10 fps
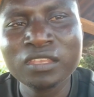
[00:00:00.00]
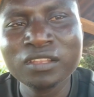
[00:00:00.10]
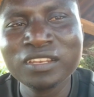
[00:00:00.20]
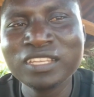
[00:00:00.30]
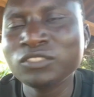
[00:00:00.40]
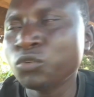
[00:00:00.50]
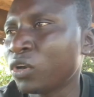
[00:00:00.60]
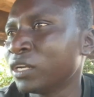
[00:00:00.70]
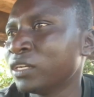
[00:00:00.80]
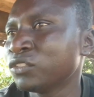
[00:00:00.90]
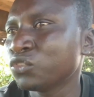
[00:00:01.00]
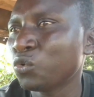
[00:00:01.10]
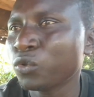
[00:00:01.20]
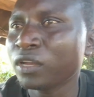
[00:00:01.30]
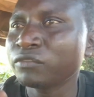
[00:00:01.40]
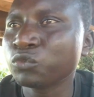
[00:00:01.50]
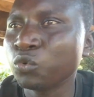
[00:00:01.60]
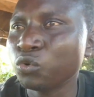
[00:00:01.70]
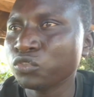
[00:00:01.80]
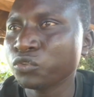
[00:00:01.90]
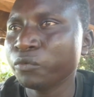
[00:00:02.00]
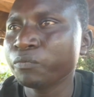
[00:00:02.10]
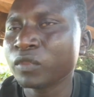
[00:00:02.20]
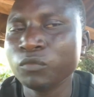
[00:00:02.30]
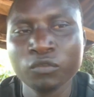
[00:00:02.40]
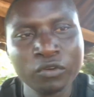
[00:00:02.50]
neat one. So we have to also move.